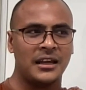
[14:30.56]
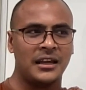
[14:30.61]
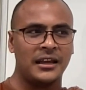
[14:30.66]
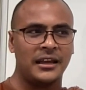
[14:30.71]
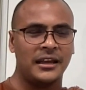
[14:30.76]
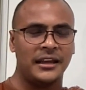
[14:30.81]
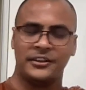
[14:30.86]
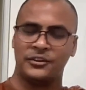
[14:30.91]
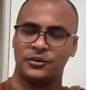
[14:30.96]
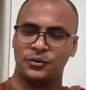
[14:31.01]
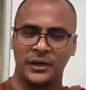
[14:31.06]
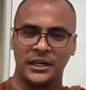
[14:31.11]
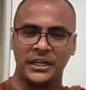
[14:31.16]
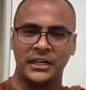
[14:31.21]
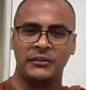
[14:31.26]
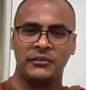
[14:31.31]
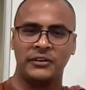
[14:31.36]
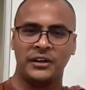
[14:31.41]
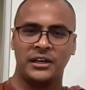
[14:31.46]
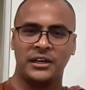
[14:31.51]
it is quite
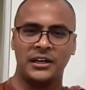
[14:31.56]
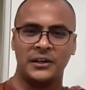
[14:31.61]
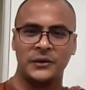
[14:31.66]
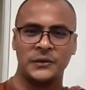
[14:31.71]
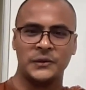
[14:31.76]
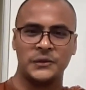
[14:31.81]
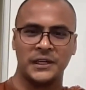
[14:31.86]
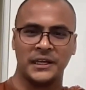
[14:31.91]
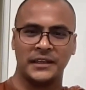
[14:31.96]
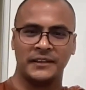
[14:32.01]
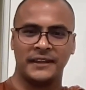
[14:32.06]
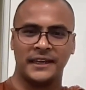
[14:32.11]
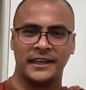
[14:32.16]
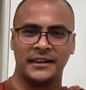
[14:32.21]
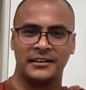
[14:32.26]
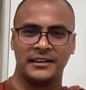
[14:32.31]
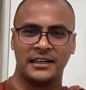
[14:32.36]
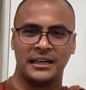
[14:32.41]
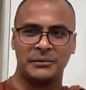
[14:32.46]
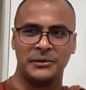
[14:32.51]
difficult to say
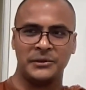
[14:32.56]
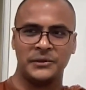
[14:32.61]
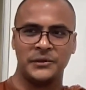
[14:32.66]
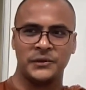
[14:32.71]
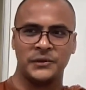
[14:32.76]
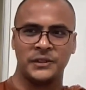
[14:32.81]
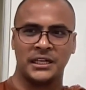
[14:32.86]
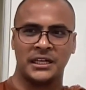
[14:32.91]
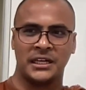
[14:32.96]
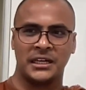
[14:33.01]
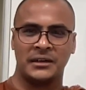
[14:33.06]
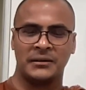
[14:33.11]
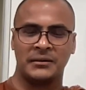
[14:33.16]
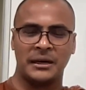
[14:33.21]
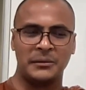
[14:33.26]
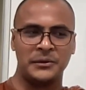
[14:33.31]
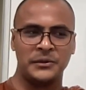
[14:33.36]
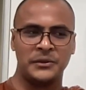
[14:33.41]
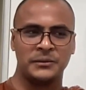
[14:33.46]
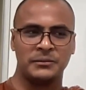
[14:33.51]
that.
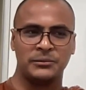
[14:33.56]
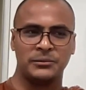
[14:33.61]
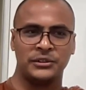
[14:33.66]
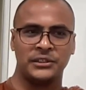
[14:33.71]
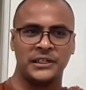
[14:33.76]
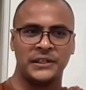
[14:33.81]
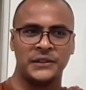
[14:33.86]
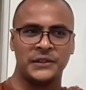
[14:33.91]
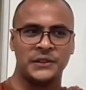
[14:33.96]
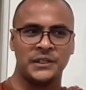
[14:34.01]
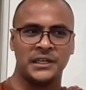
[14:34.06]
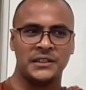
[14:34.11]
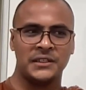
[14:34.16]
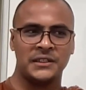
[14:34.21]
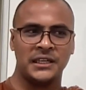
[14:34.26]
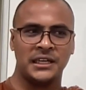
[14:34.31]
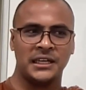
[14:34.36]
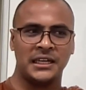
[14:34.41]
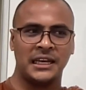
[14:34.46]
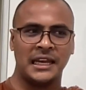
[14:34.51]
Buddha's
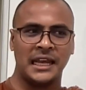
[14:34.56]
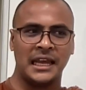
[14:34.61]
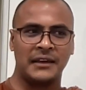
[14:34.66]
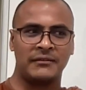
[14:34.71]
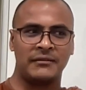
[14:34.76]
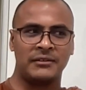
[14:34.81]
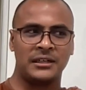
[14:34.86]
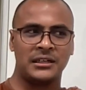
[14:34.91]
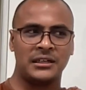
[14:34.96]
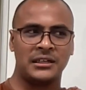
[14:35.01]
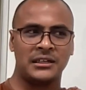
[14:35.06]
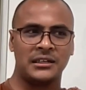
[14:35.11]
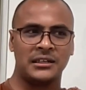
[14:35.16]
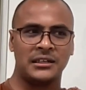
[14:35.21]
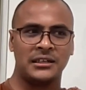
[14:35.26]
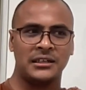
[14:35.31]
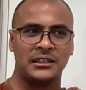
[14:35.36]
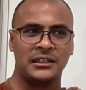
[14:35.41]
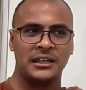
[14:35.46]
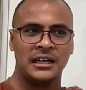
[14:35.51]
teaching never.
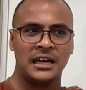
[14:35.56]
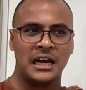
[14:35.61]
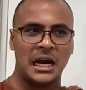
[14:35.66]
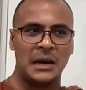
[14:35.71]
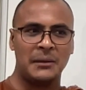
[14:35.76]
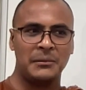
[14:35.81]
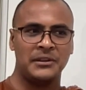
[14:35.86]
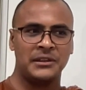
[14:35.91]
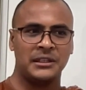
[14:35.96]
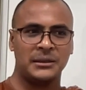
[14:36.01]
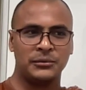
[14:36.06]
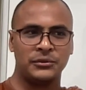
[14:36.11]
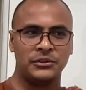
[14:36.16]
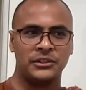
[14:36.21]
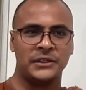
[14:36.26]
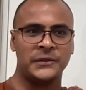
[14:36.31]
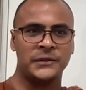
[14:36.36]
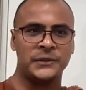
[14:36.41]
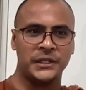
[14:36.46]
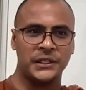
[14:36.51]
The
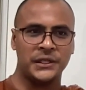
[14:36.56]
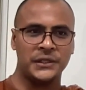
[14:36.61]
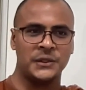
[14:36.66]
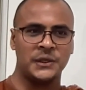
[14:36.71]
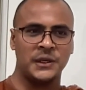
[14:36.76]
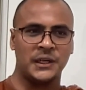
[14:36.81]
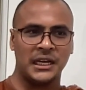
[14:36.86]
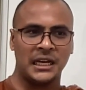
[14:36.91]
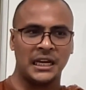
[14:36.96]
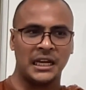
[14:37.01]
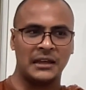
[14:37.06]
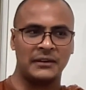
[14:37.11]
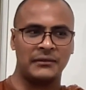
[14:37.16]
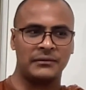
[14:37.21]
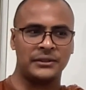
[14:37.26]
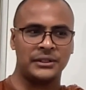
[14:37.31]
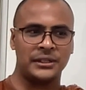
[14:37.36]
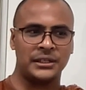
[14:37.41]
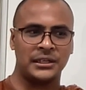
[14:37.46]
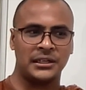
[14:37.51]
Buddha's teaching
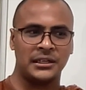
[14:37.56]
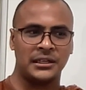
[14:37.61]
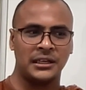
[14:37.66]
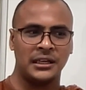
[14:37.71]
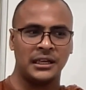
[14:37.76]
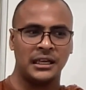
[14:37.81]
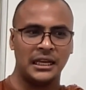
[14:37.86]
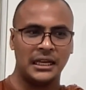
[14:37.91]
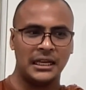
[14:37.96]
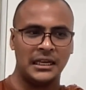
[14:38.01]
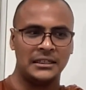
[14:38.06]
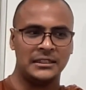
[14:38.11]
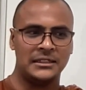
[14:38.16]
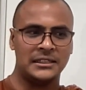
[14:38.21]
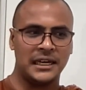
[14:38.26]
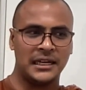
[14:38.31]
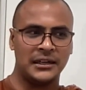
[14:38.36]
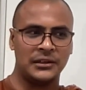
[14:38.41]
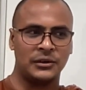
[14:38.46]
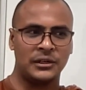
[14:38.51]
never
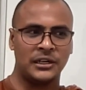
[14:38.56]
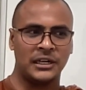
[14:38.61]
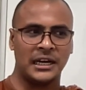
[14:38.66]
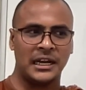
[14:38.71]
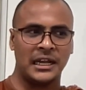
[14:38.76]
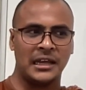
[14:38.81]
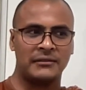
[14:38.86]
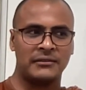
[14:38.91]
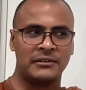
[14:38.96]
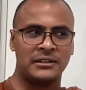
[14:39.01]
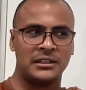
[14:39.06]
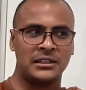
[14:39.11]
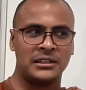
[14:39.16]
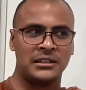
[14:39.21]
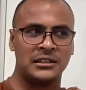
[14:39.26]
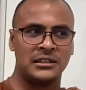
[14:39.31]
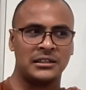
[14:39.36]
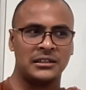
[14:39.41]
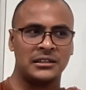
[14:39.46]
intend or never.